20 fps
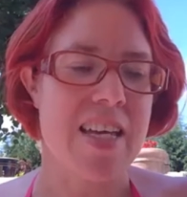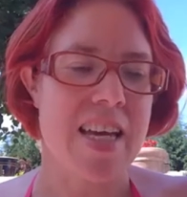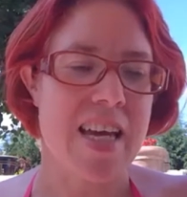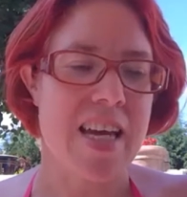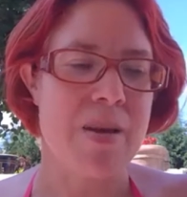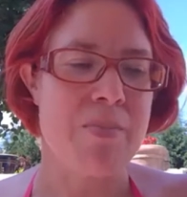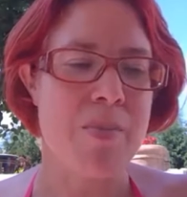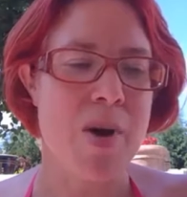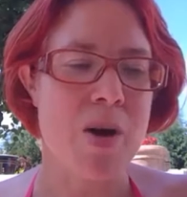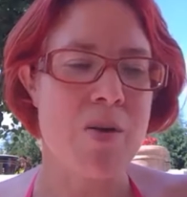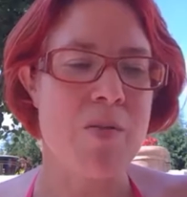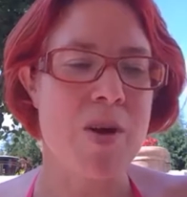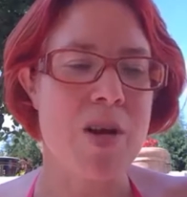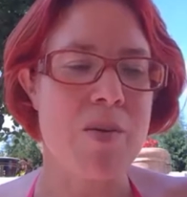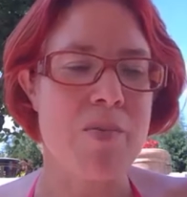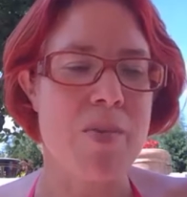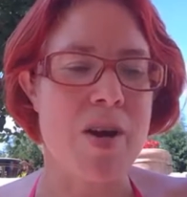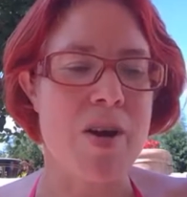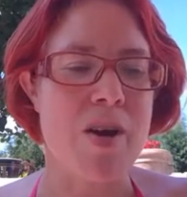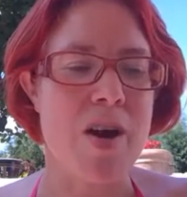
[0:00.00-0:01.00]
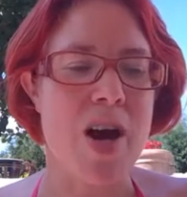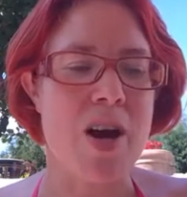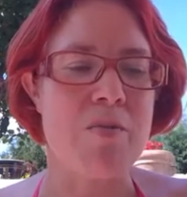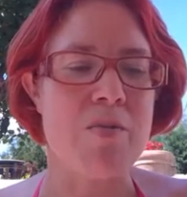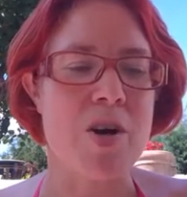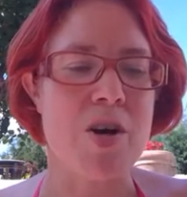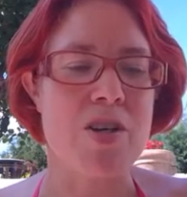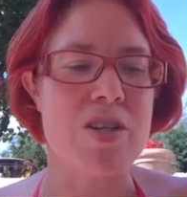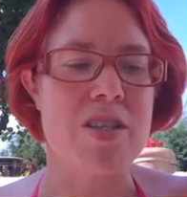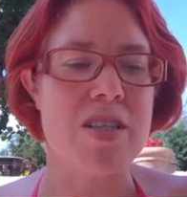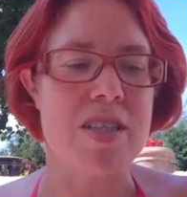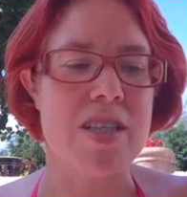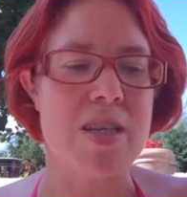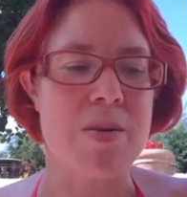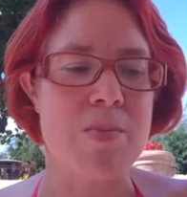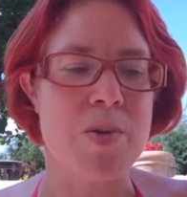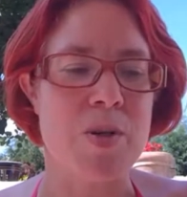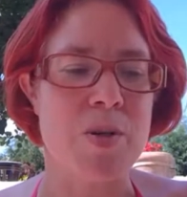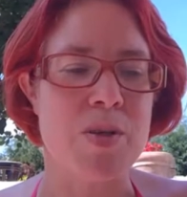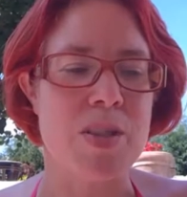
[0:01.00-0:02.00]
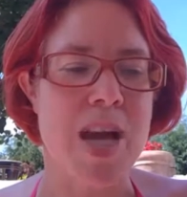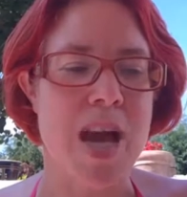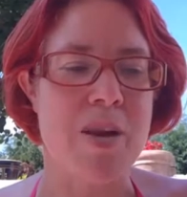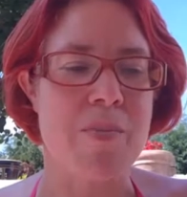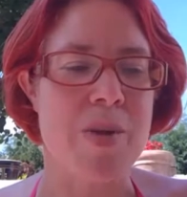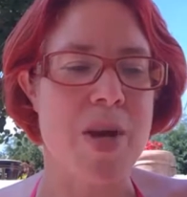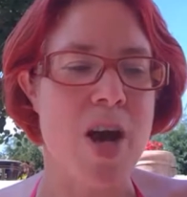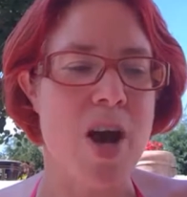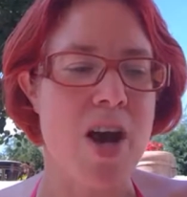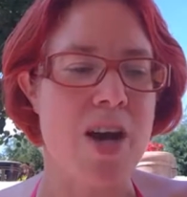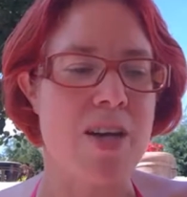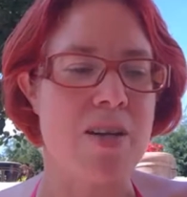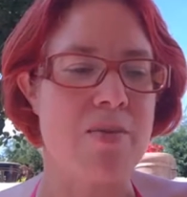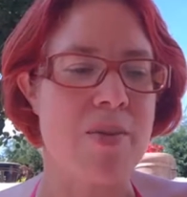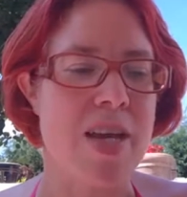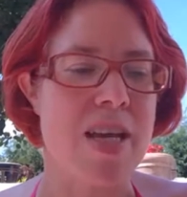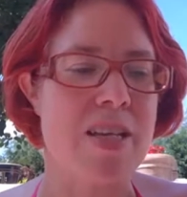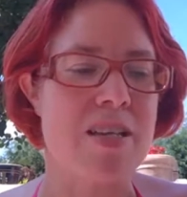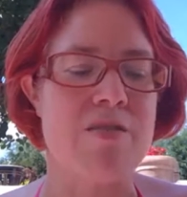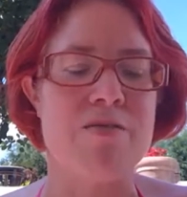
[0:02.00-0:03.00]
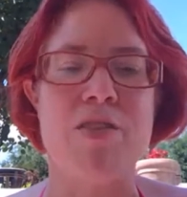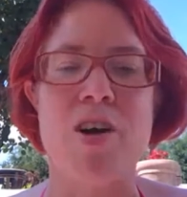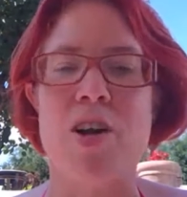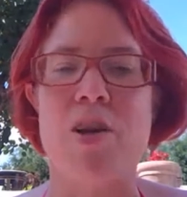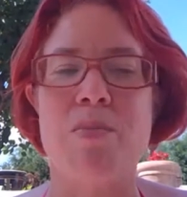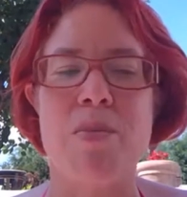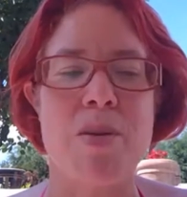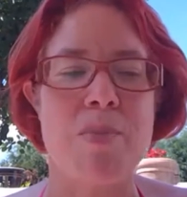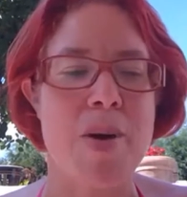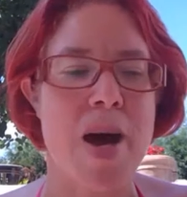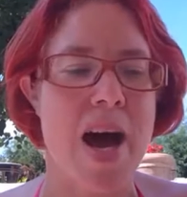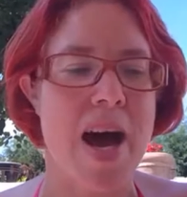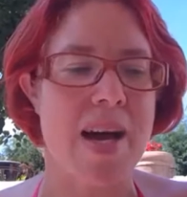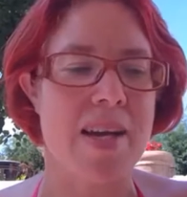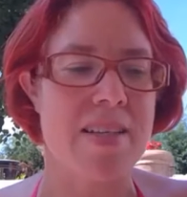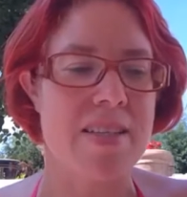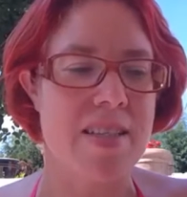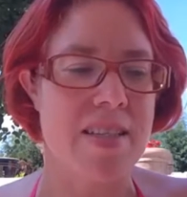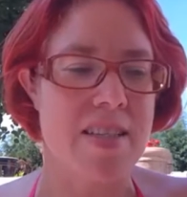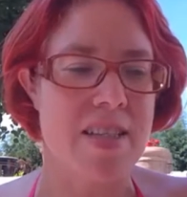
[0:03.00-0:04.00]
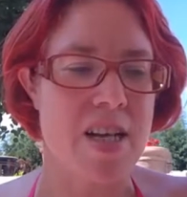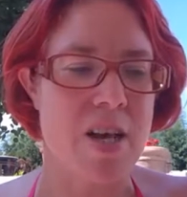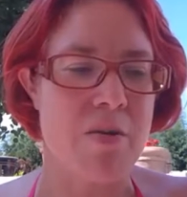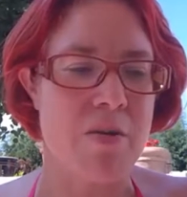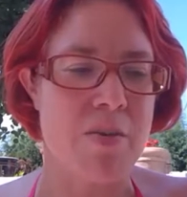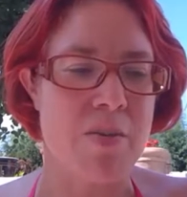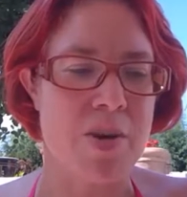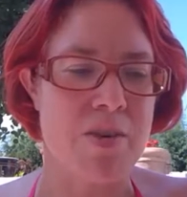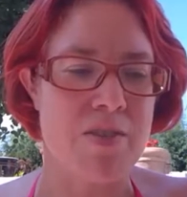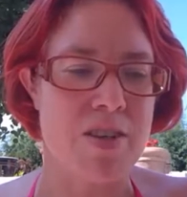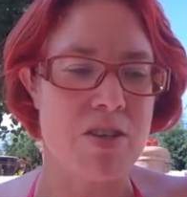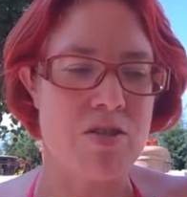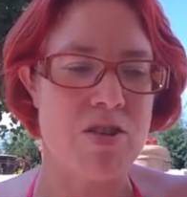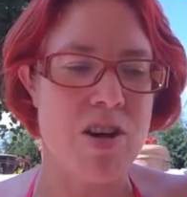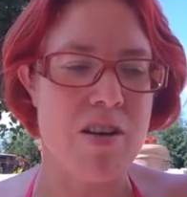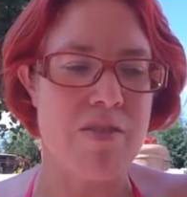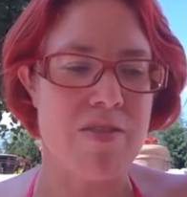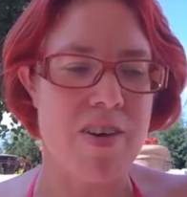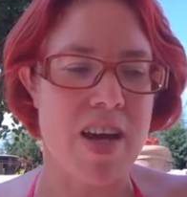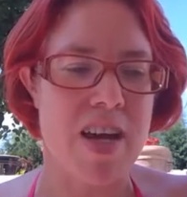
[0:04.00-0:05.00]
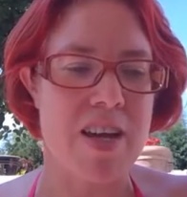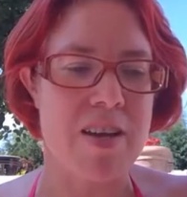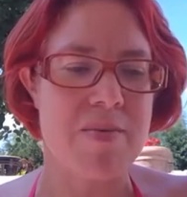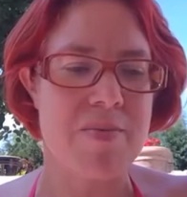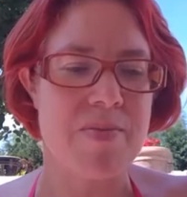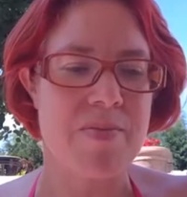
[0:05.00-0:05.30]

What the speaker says: and in my wing mirror I watched as he pulled out behind me to follow me past the slower moving traffic.